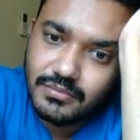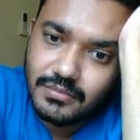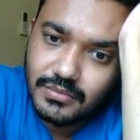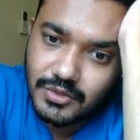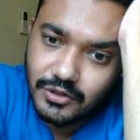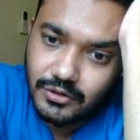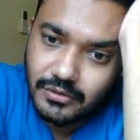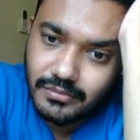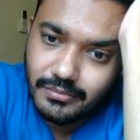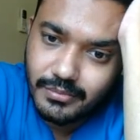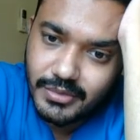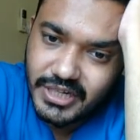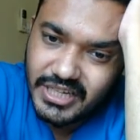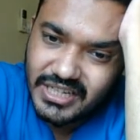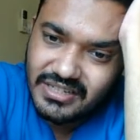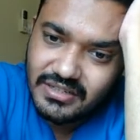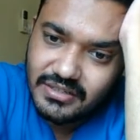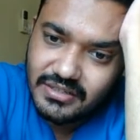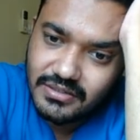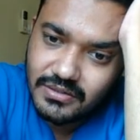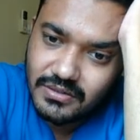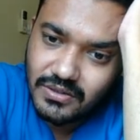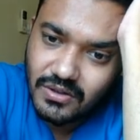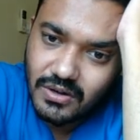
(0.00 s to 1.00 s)
your brain
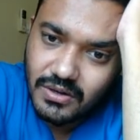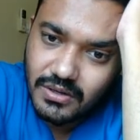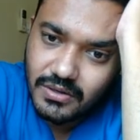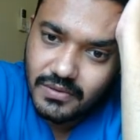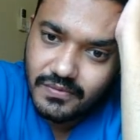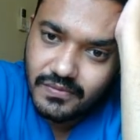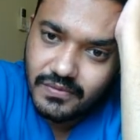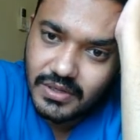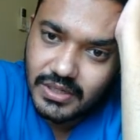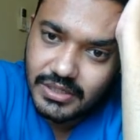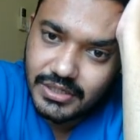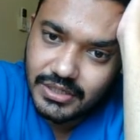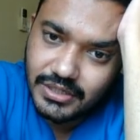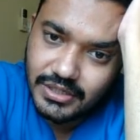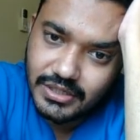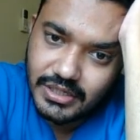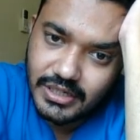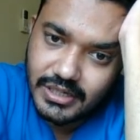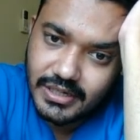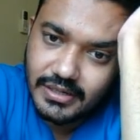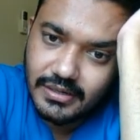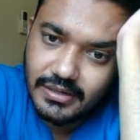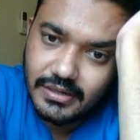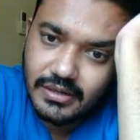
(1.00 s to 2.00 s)
is not
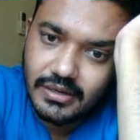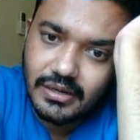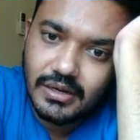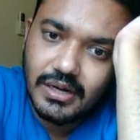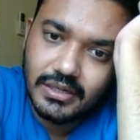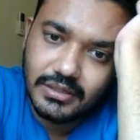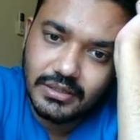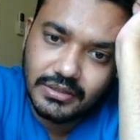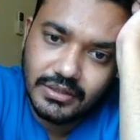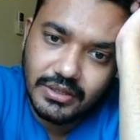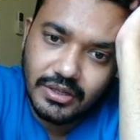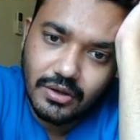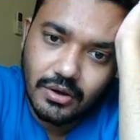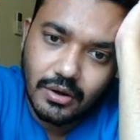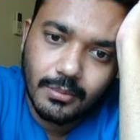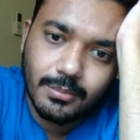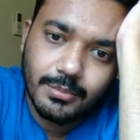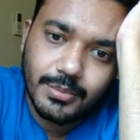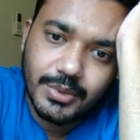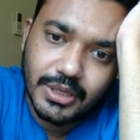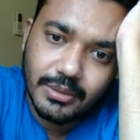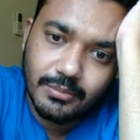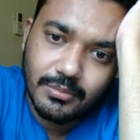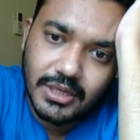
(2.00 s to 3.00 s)
functioning at the
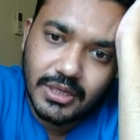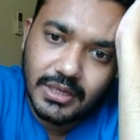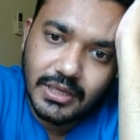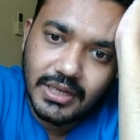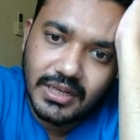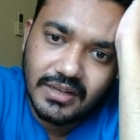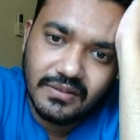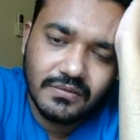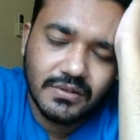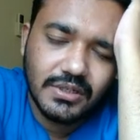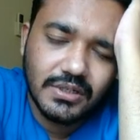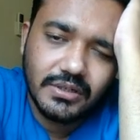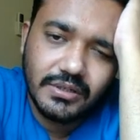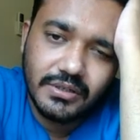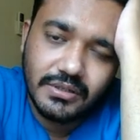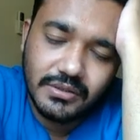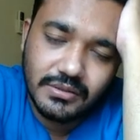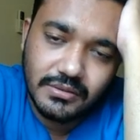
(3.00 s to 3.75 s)
optimal level.